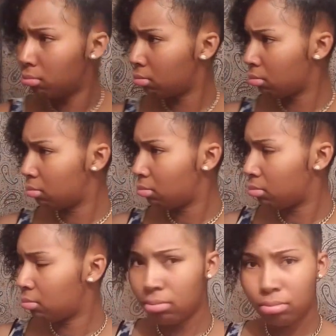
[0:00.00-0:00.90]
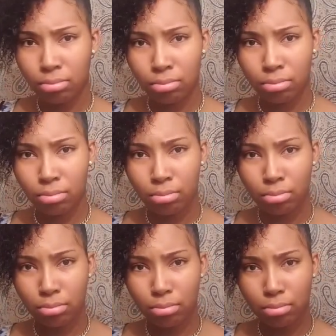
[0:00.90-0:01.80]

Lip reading: (no one is talking)